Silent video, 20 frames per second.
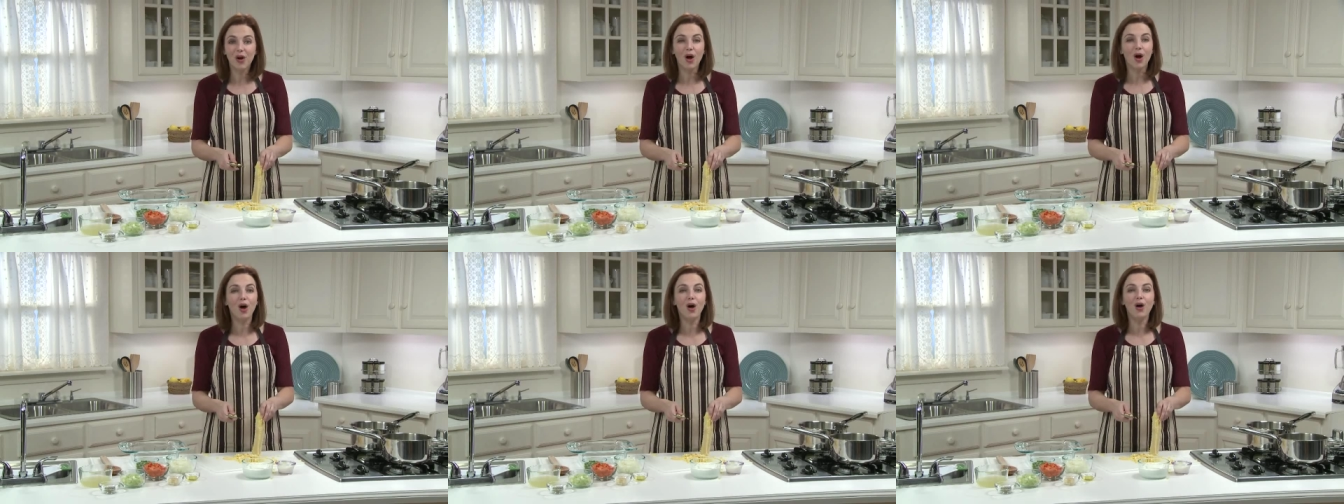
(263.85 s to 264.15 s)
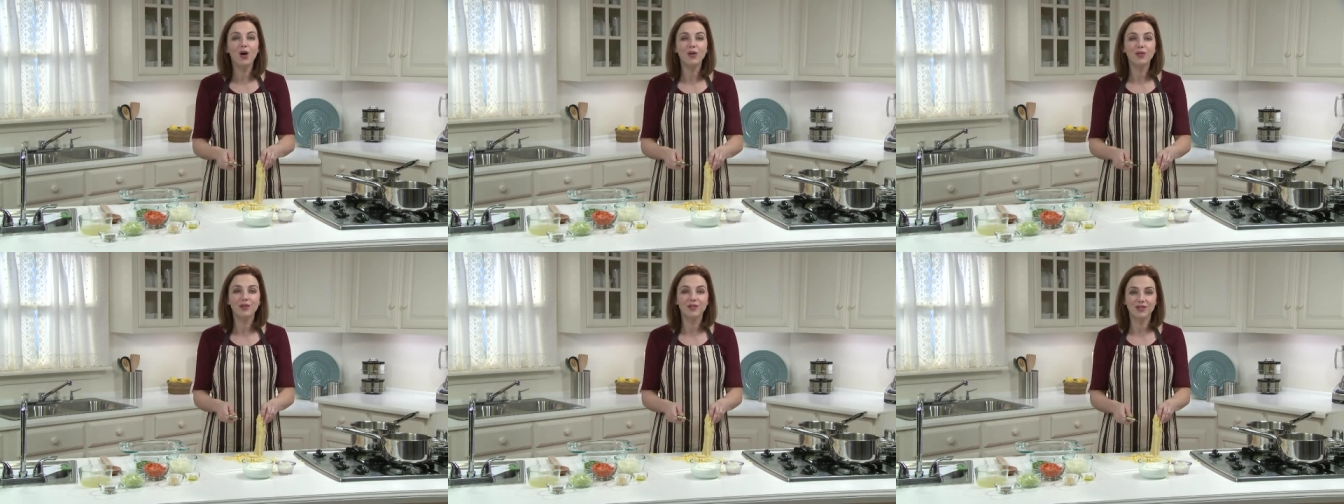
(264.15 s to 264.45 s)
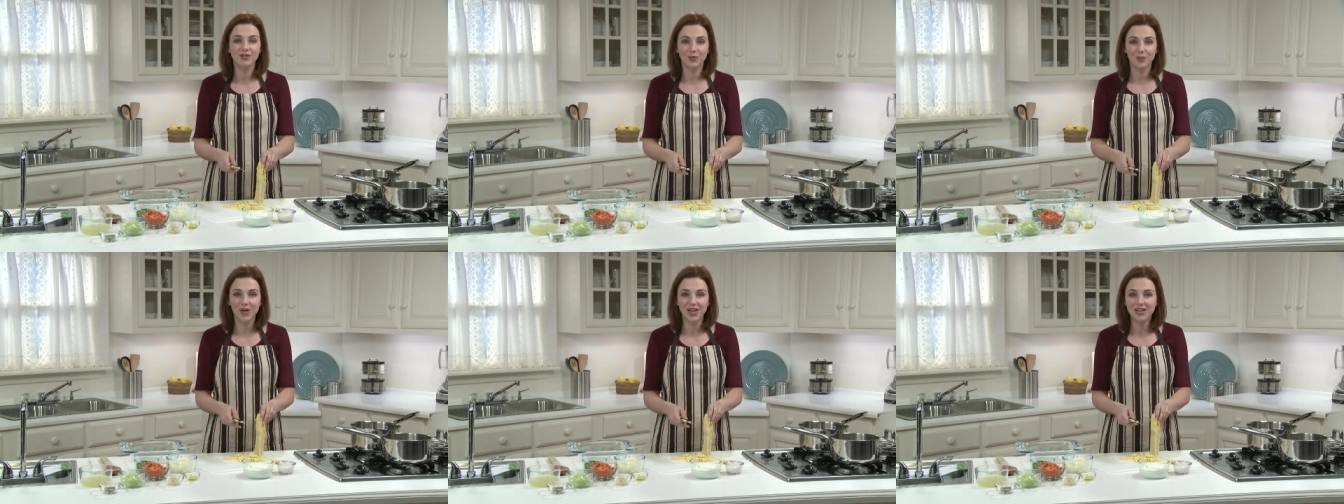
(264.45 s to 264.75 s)
all the
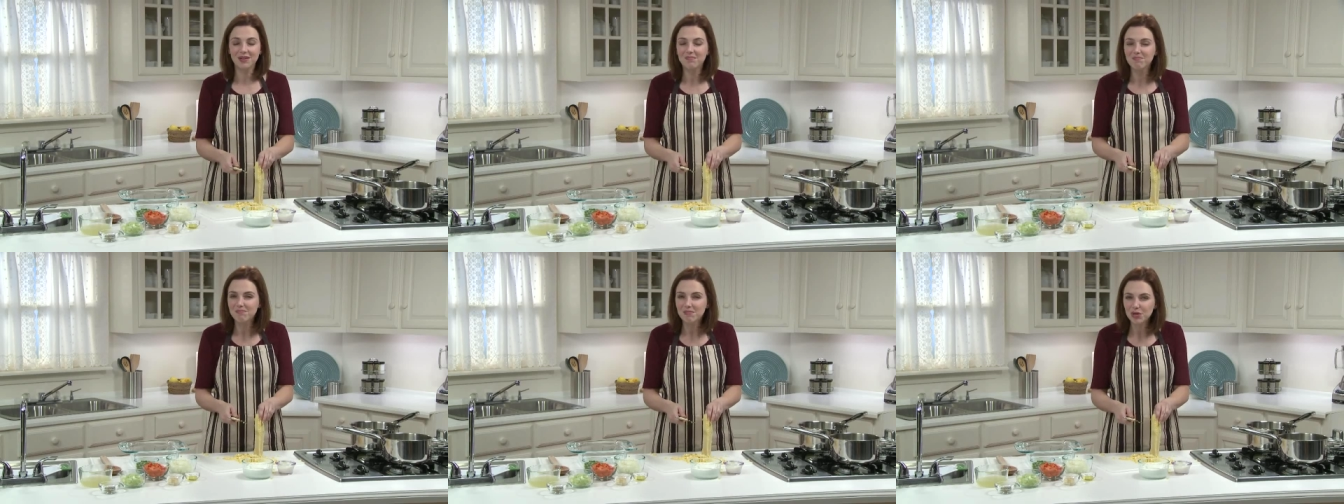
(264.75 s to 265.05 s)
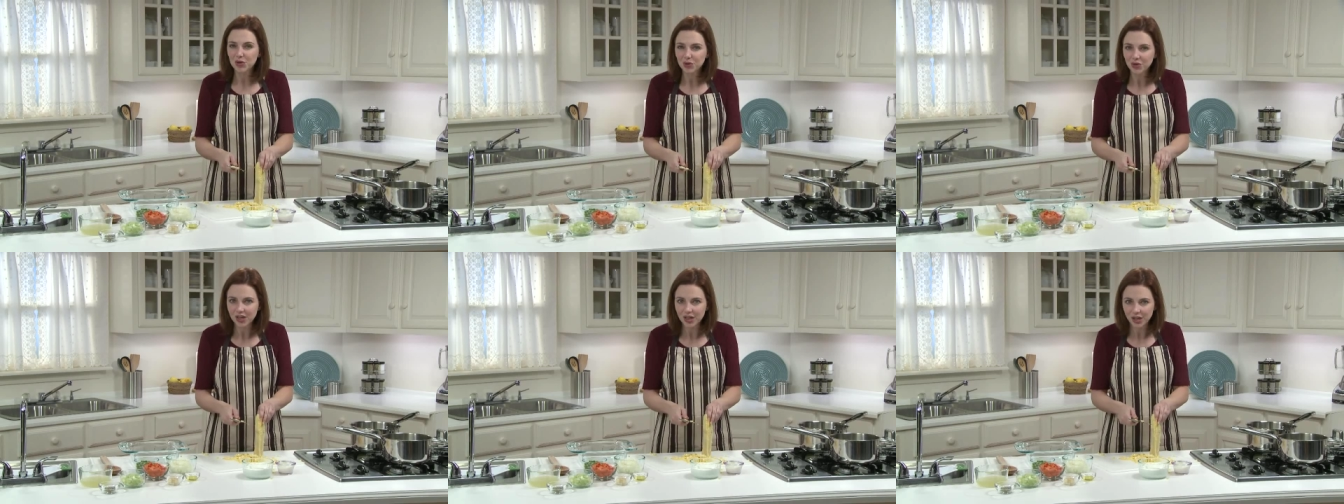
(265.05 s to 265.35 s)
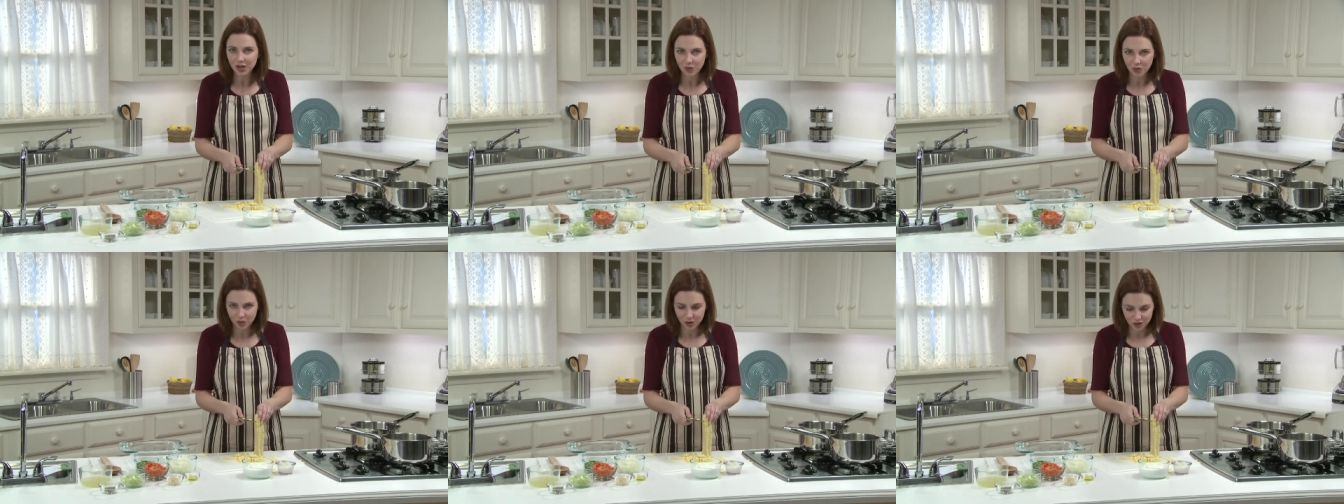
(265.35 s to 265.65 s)
sweet milky
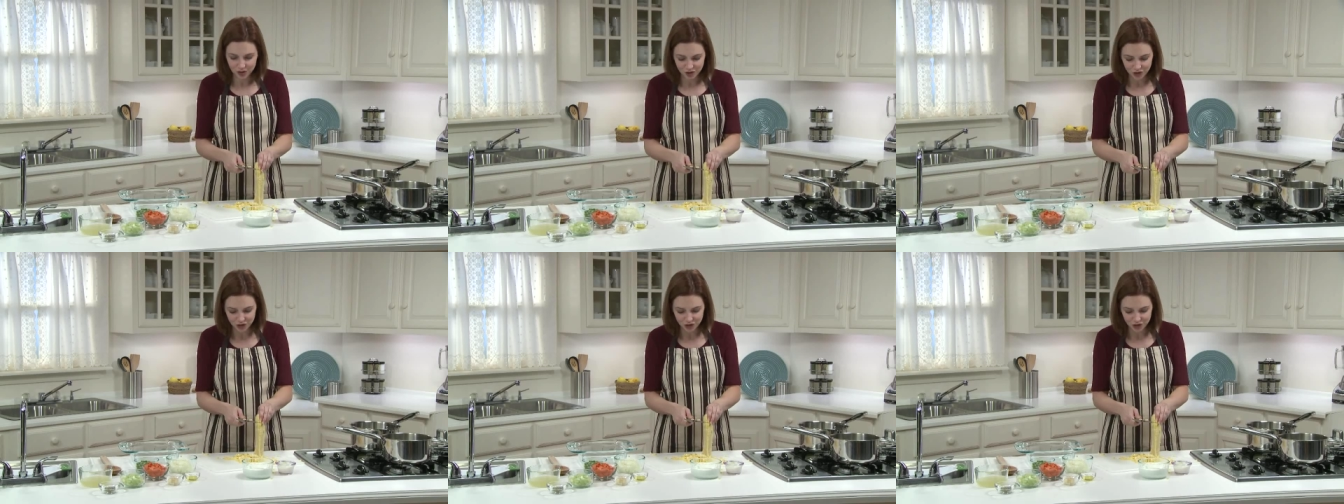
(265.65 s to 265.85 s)
corn